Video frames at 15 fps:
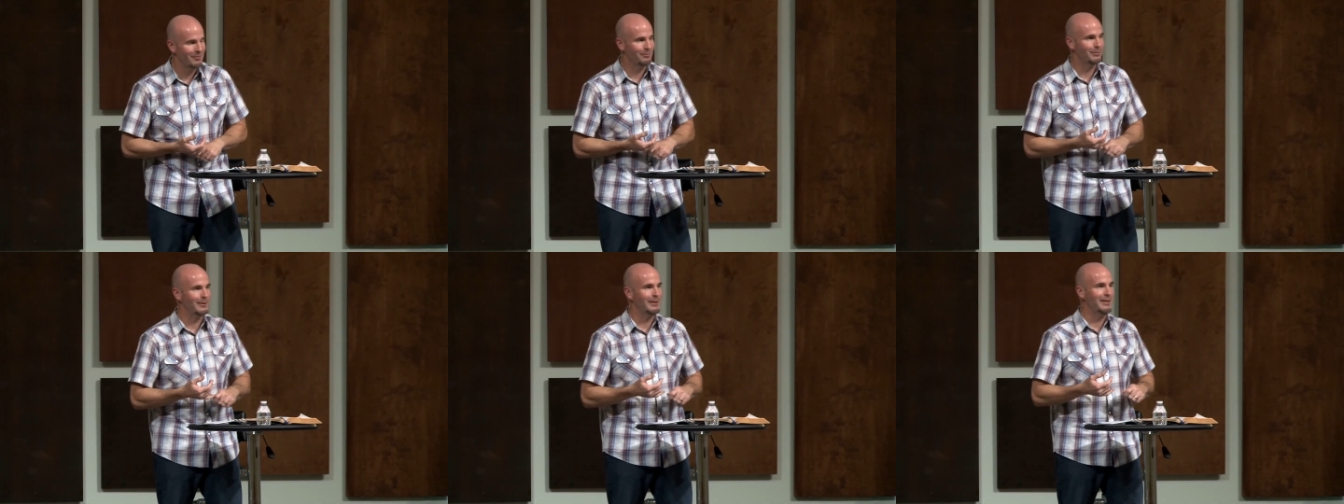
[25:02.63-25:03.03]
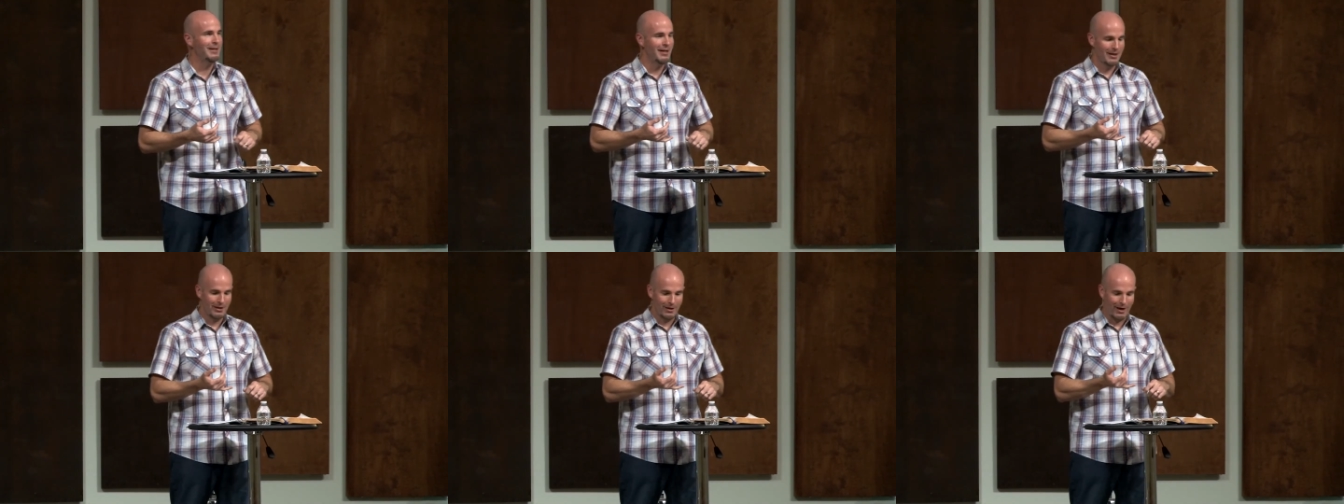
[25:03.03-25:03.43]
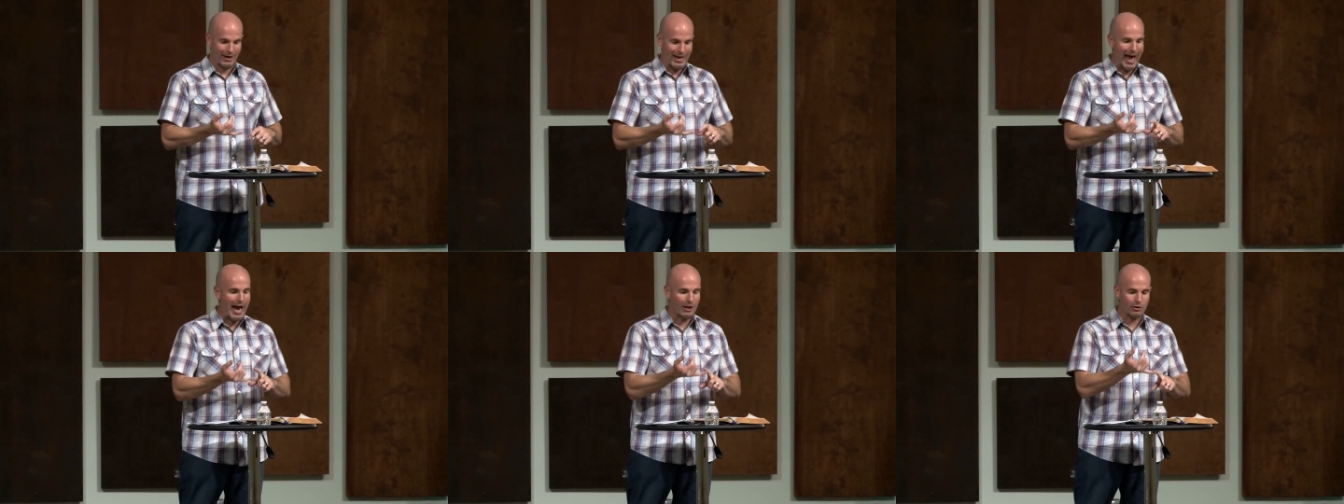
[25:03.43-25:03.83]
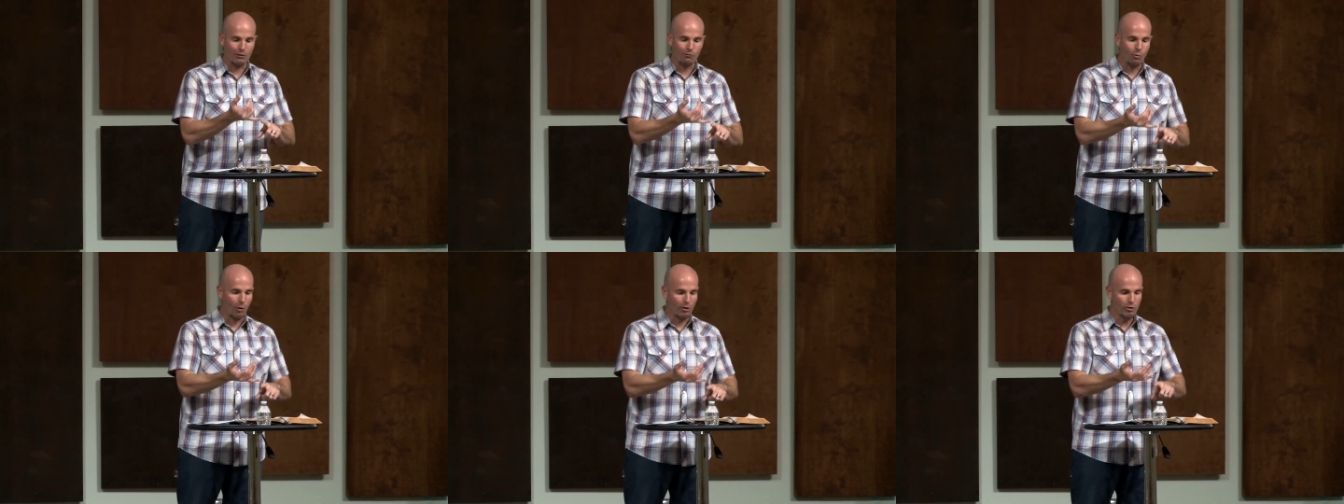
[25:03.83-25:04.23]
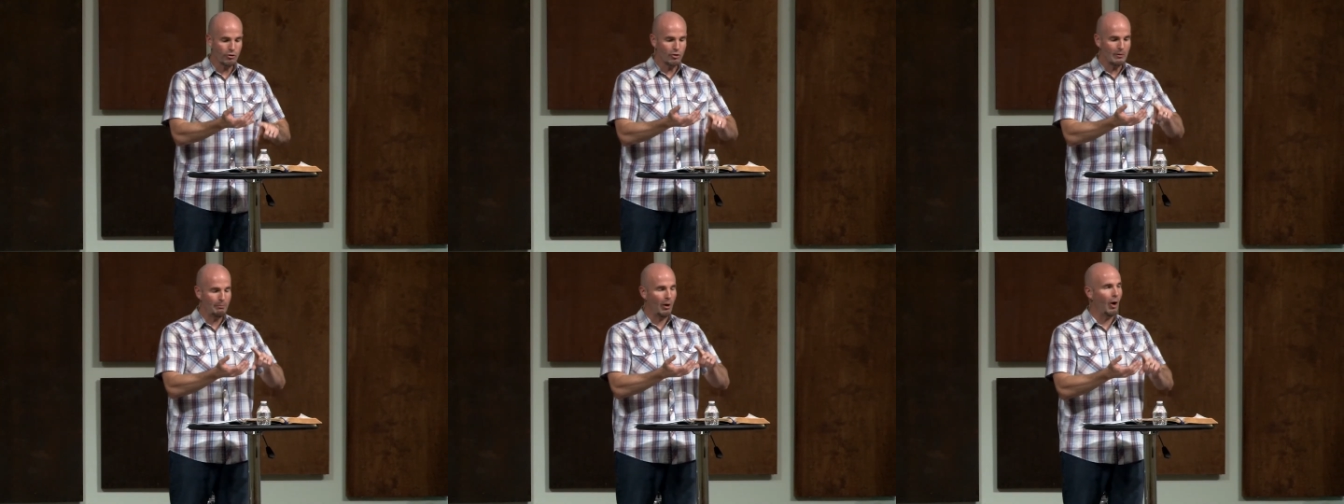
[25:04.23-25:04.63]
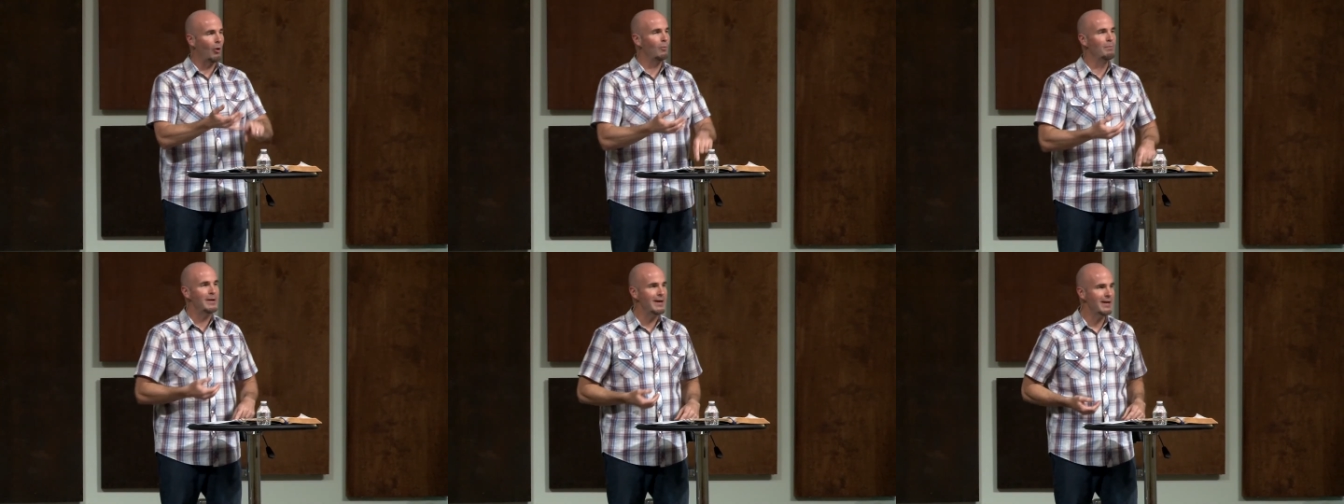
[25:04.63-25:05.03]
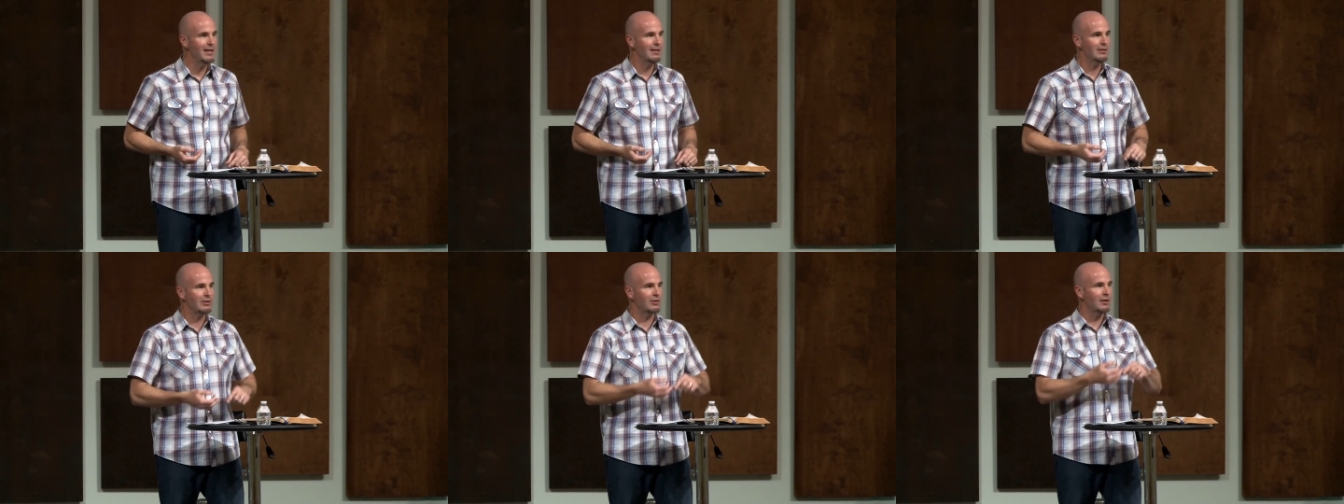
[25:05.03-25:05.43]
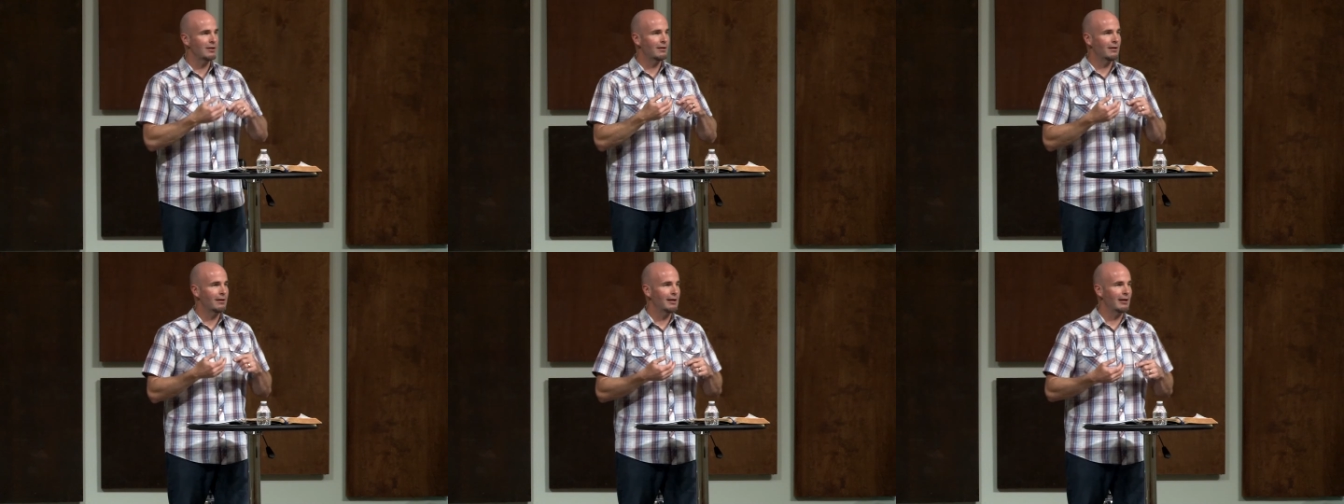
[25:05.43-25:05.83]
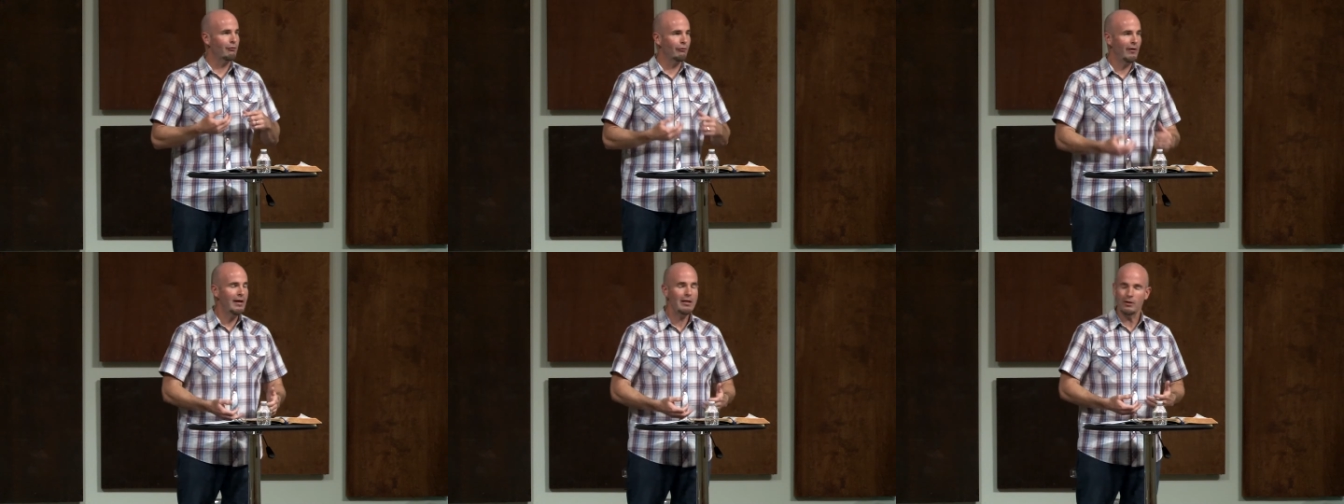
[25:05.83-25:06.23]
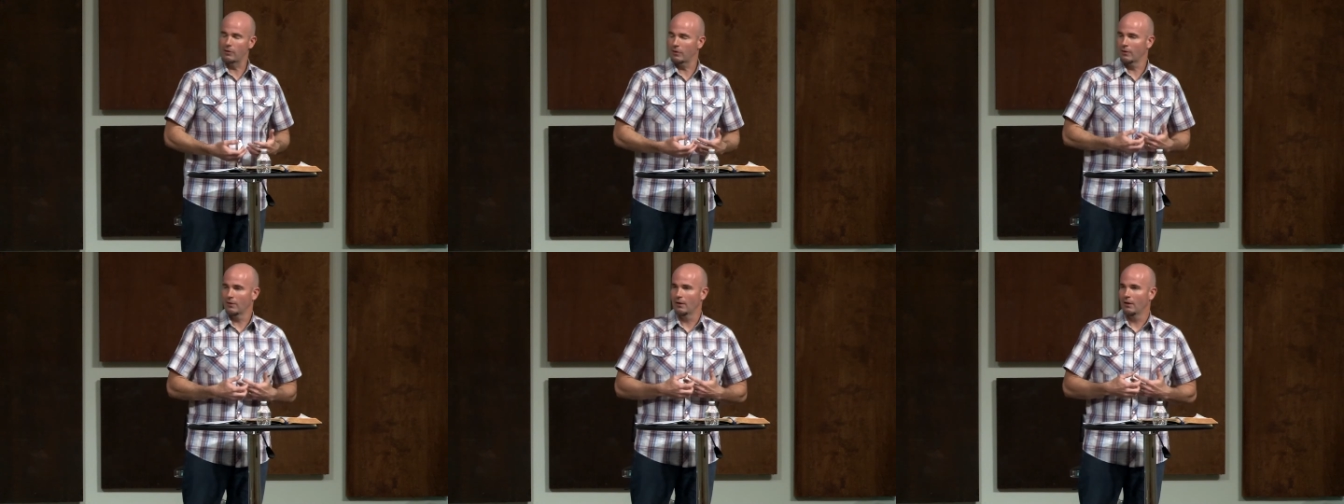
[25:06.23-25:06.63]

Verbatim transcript: simply an act of worship, obedience, and faith.